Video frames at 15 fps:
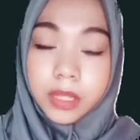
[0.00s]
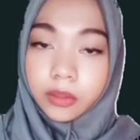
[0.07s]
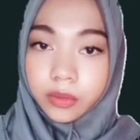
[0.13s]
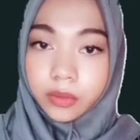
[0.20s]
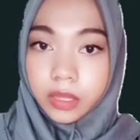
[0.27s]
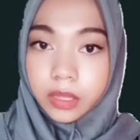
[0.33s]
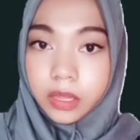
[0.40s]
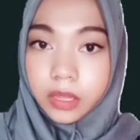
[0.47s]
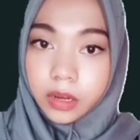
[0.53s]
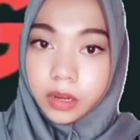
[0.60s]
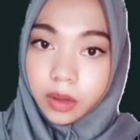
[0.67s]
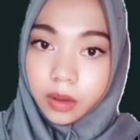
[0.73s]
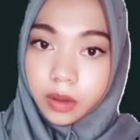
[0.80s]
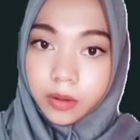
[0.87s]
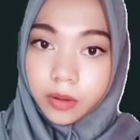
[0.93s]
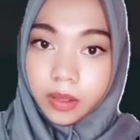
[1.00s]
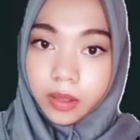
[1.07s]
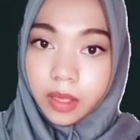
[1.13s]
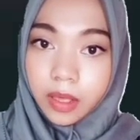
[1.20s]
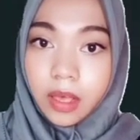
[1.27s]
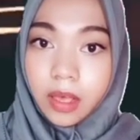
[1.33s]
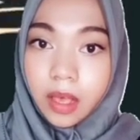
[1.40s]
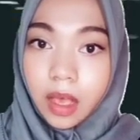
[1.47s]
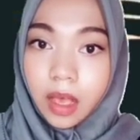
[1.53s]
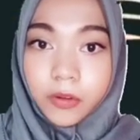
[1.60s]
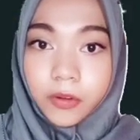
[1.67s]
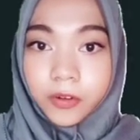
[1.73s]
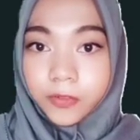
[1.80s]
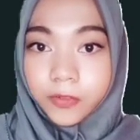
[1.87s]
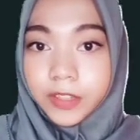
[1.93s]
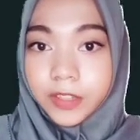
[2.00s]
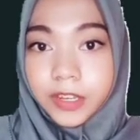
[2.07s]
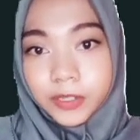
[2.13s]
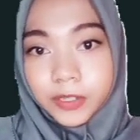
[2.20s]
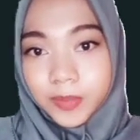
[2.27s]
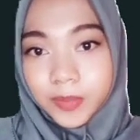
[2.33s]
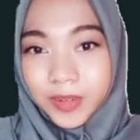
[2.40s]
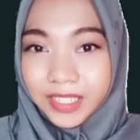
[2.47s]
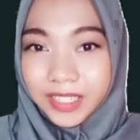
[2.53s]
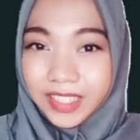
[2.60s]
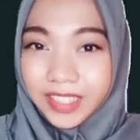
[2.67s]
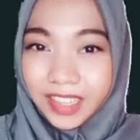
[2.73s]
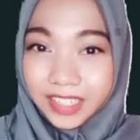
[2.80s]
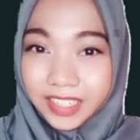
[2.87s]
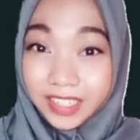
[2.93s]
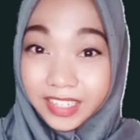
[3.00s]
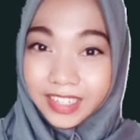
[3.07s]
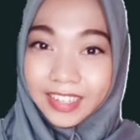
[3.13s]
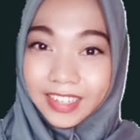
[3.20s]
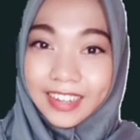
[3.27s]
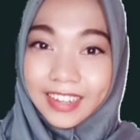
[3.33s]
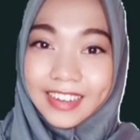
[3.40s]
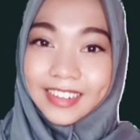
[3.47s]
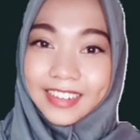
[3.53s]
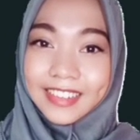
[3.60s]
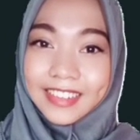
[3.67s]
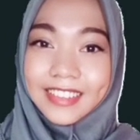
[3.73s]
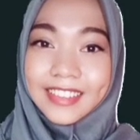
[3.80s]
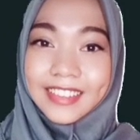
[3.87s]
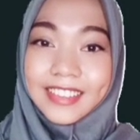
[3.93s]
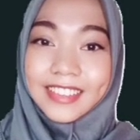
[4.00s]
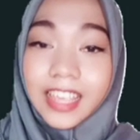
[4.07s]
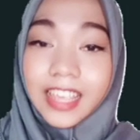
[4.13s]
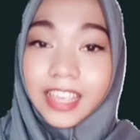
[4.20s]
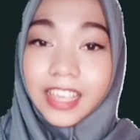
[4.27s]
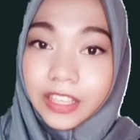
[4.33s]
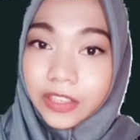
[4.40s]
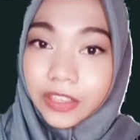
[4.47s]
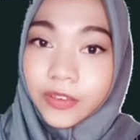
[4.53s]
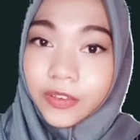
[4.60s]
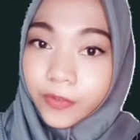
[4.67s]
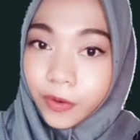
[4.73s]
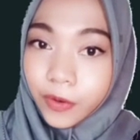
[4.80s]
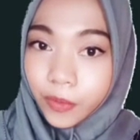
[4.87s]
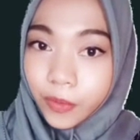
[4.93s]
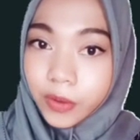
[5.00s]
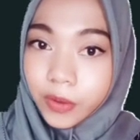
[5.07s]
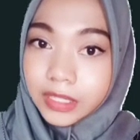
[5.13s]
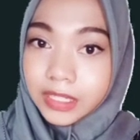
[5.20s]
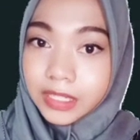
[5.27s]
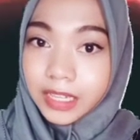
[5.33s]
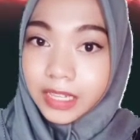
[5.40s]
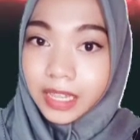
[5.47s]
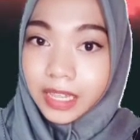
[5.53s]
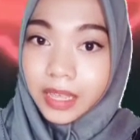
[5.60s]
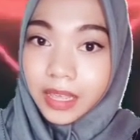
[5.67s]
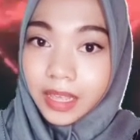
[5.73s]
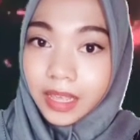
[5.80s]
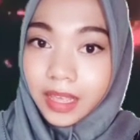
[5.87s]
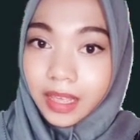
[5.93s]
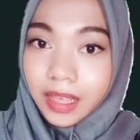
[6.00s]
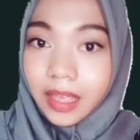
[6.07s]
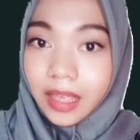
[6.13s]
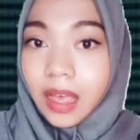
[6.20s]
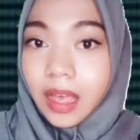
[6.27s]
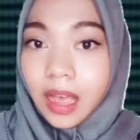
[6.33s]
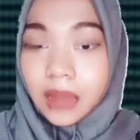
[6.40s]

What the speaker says: happy to hear our videos presentation. Thank you for watching